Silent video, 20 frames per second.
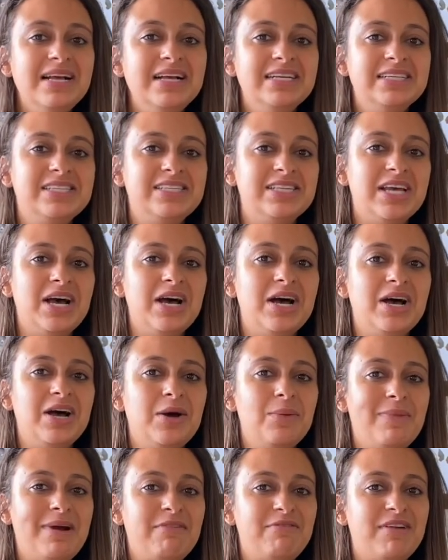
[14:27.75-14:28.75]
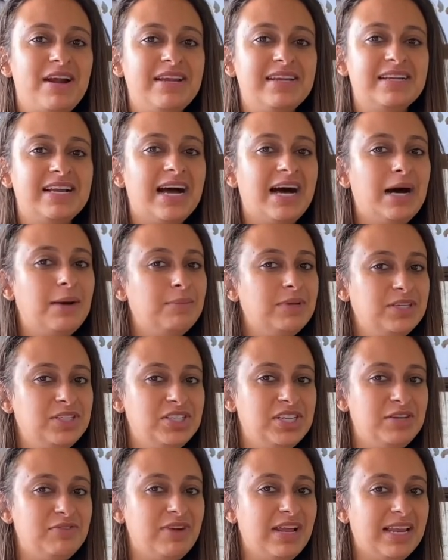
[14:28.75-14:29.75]
So my friend Carmen,
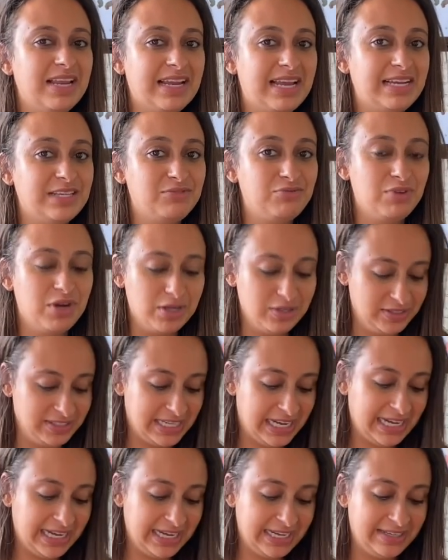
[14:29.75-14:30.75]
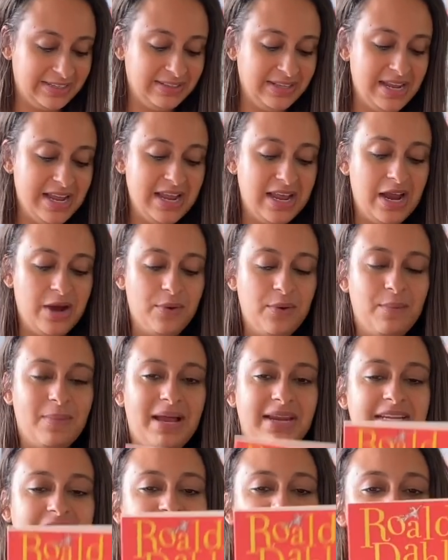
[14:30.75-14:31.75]
she really likes Roald Dahl, and we
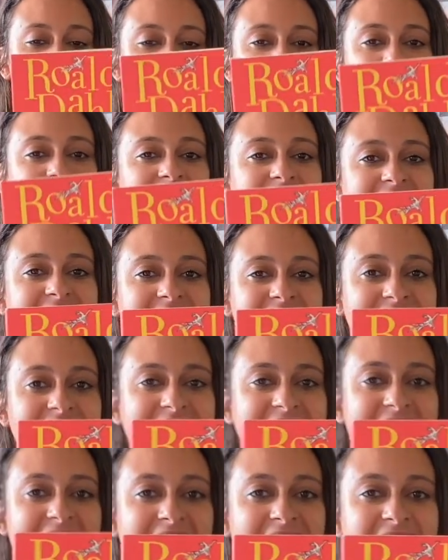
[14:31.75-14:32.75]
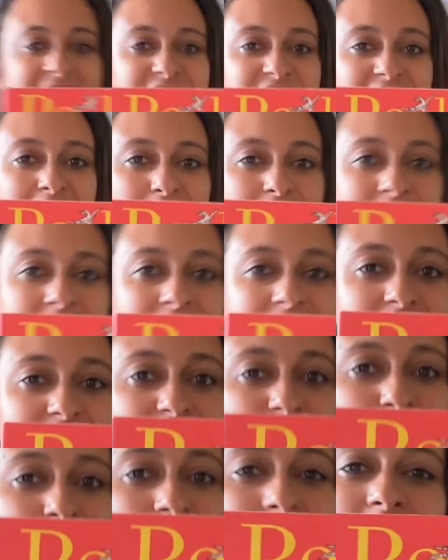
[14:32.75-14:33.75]
managed to find a Danny Champion of the
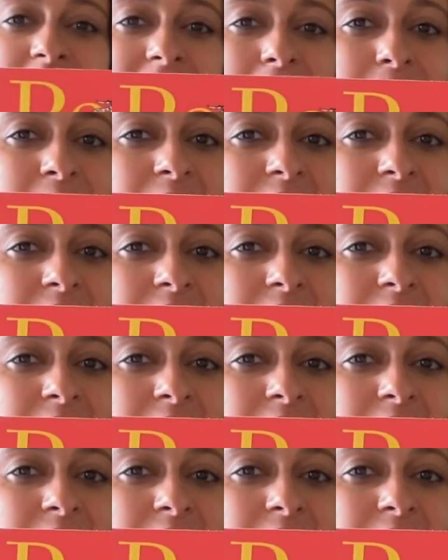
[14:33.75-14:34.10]
World. I'm not